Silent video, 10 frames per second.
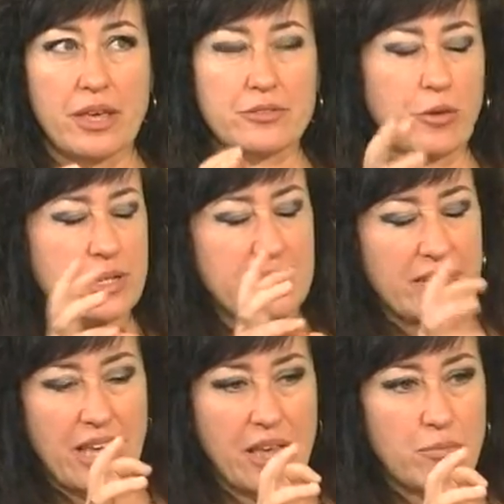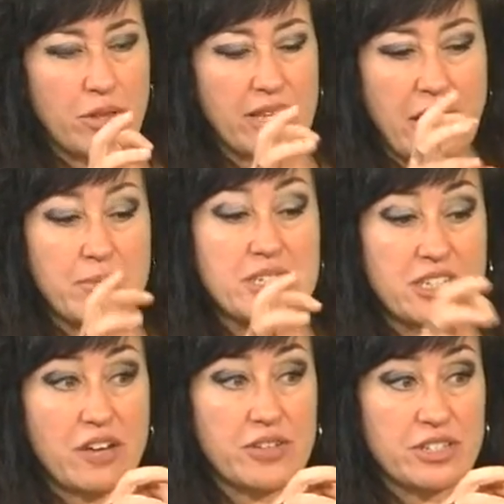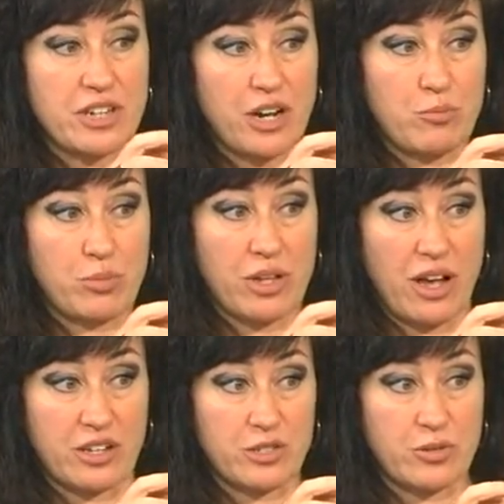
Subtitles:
so is the game itself is not in blocks,